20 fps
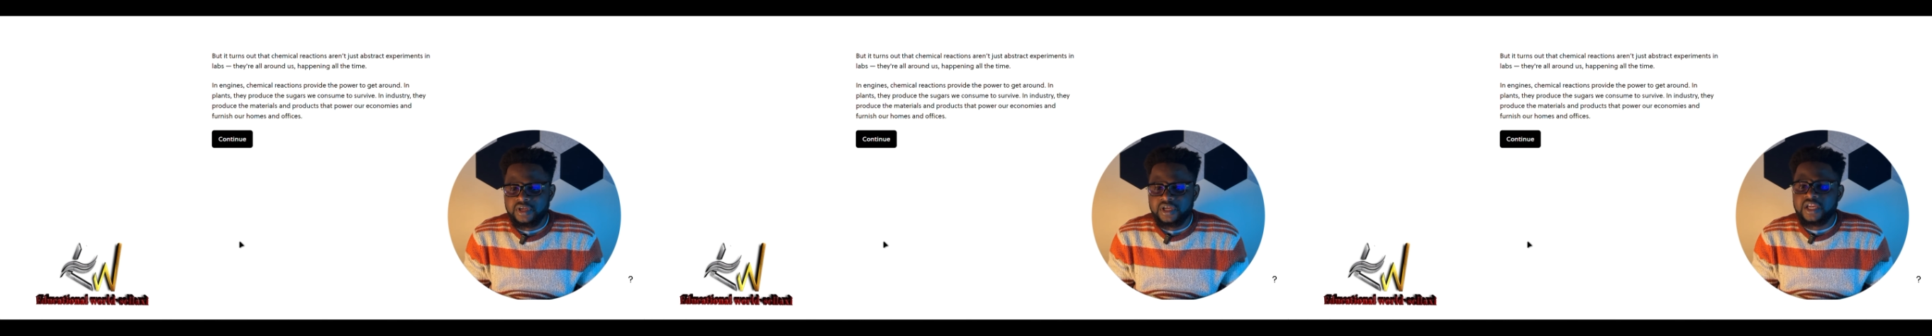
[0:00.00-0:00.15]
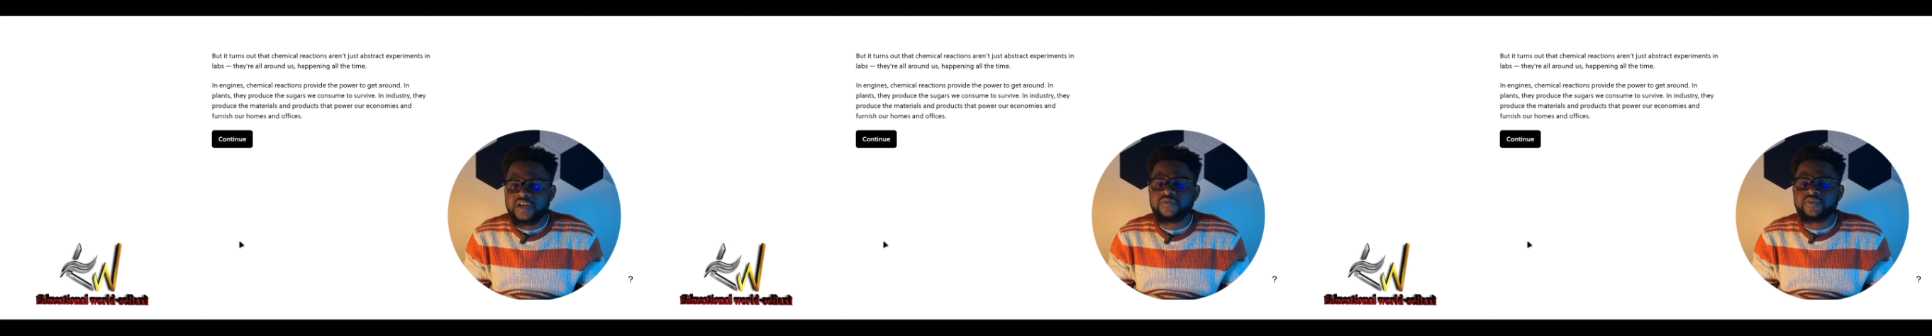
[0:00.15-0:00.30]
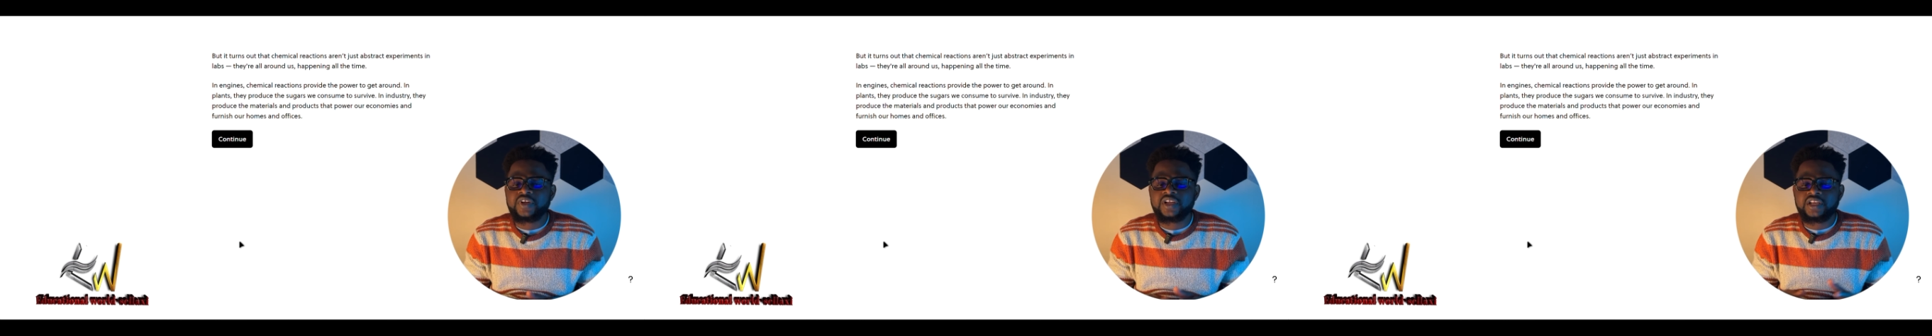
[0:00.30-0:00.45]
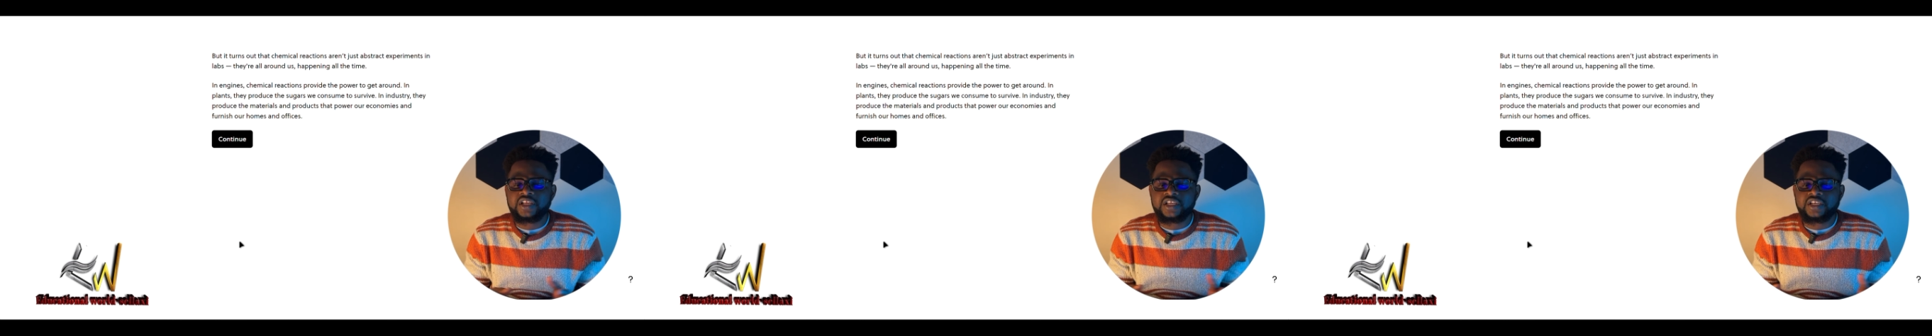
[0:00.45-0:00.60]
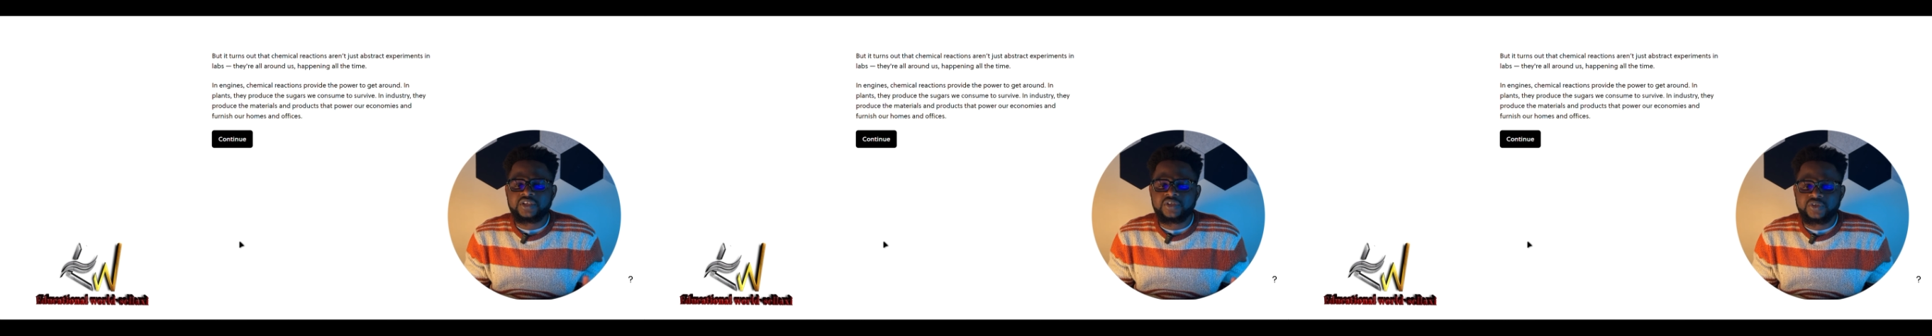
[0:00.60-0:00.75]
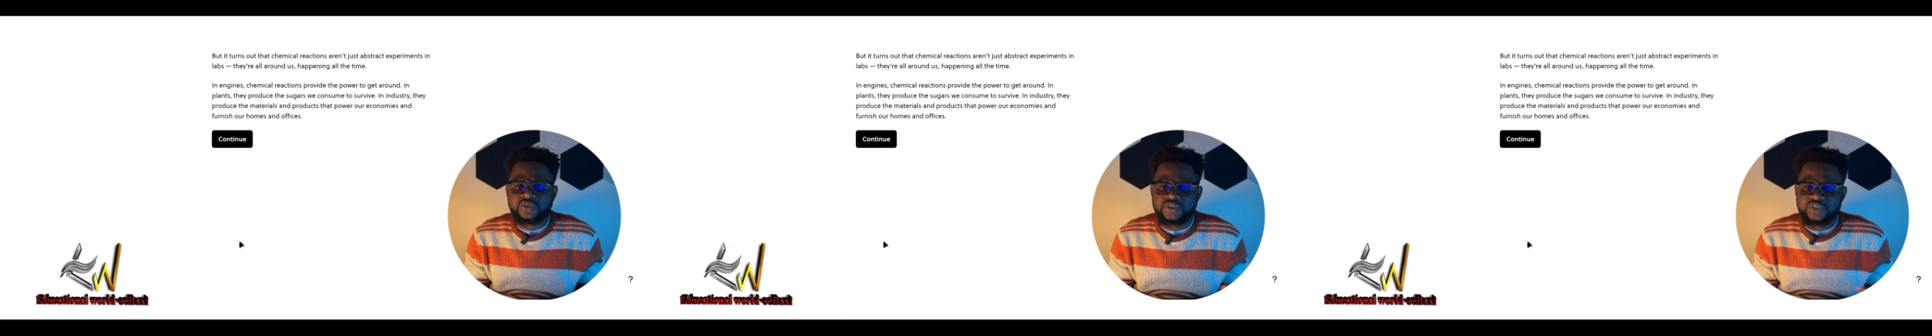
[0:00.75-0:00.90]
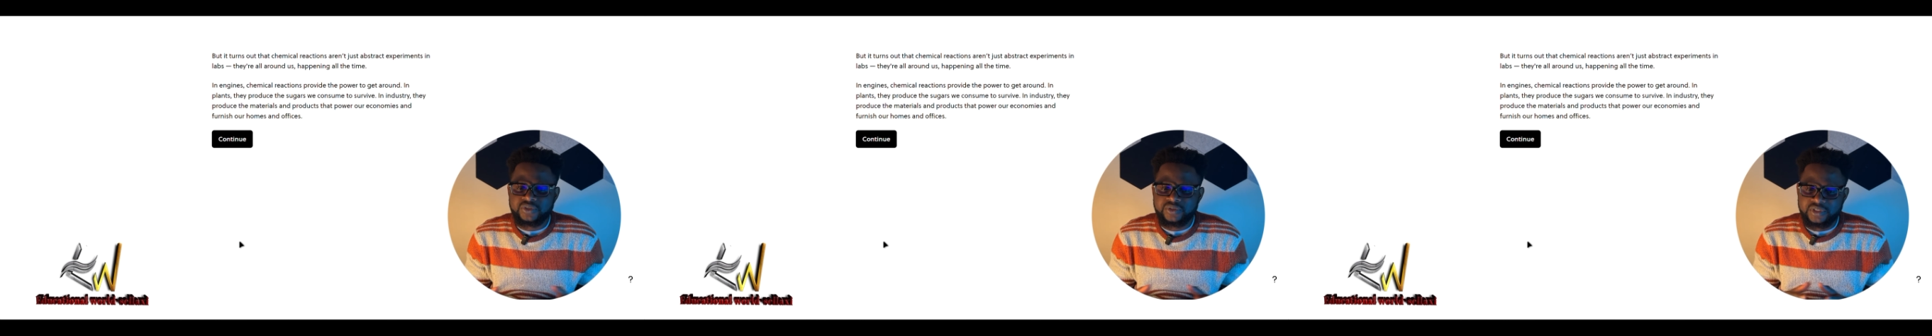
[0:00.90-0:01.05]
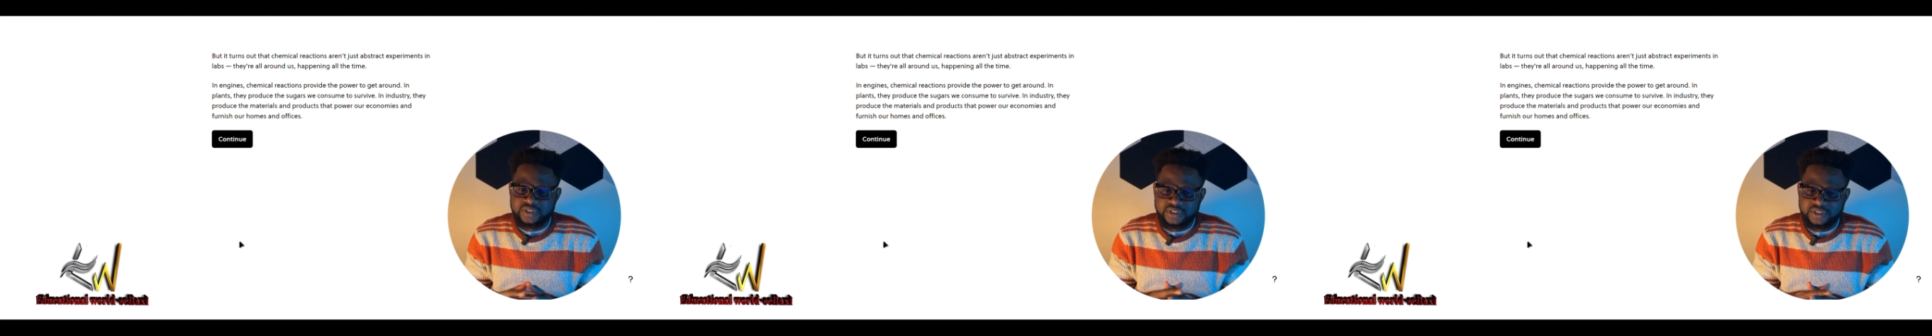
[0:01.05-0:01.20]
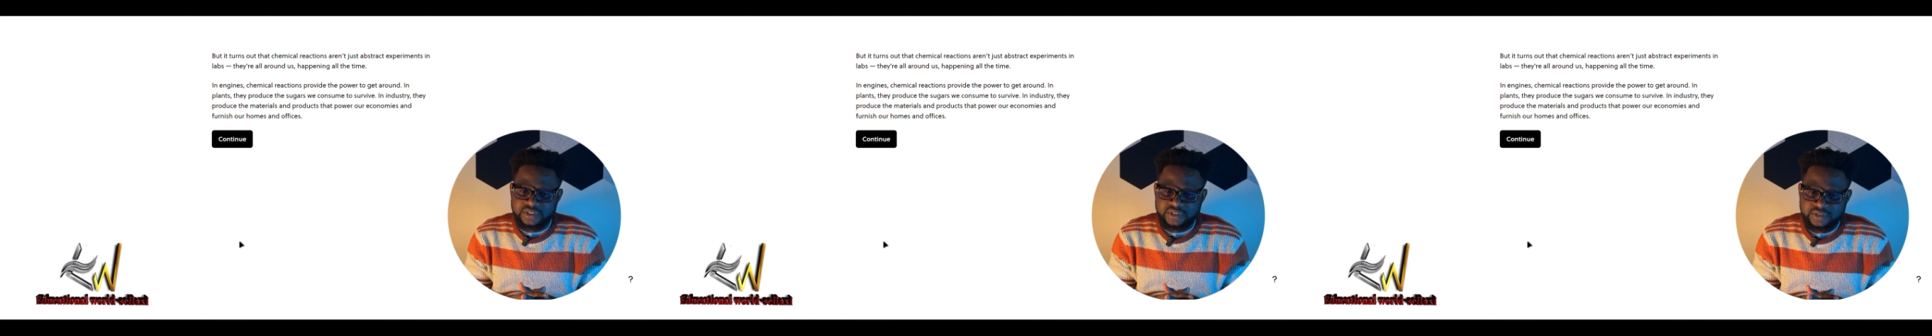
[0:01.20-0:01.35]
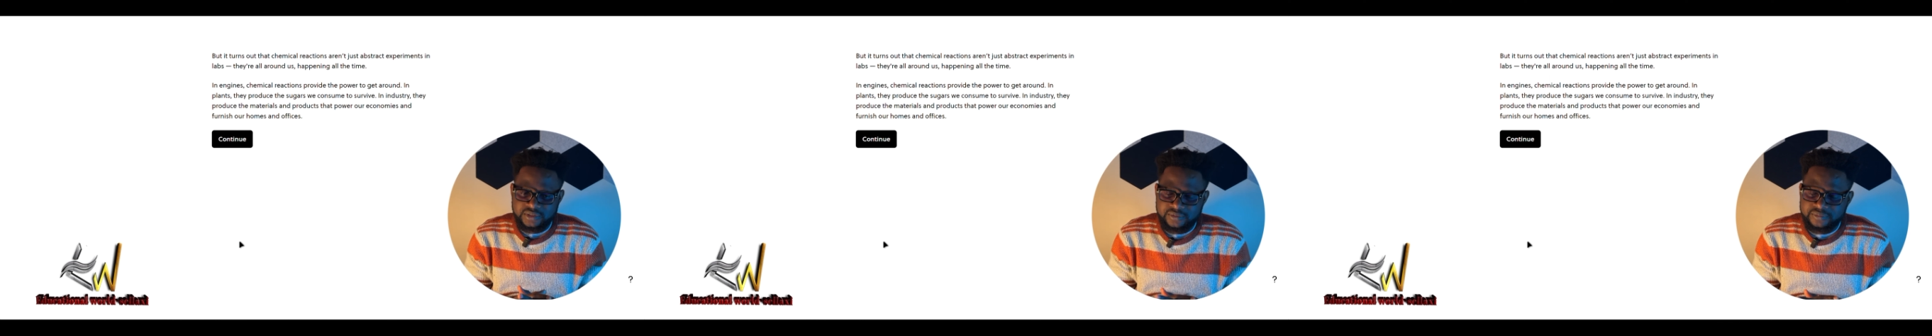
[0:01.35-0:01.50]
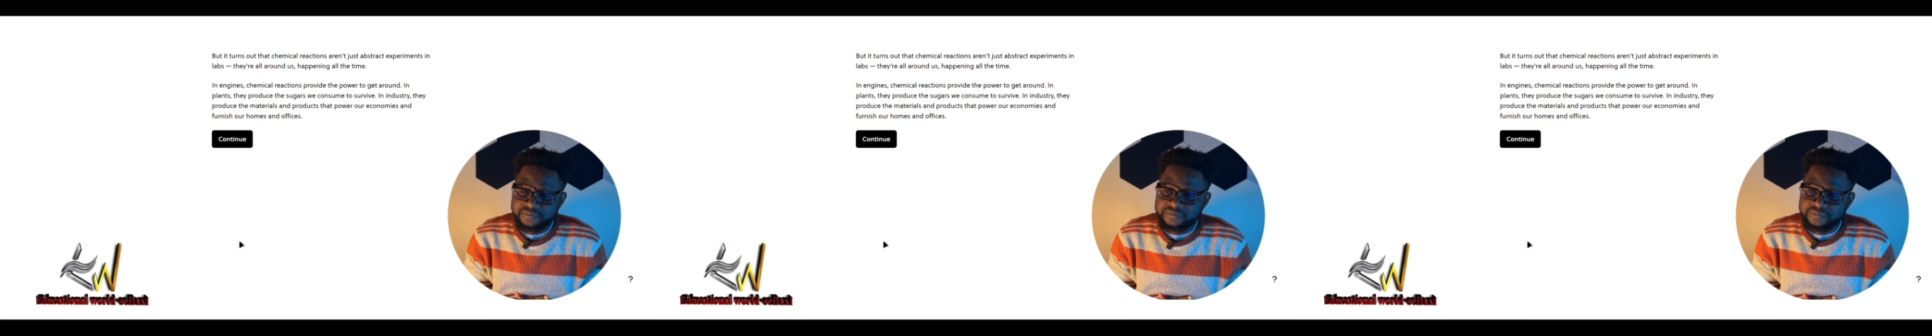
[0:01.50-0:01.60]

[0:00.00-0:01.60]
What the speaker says: even in industries.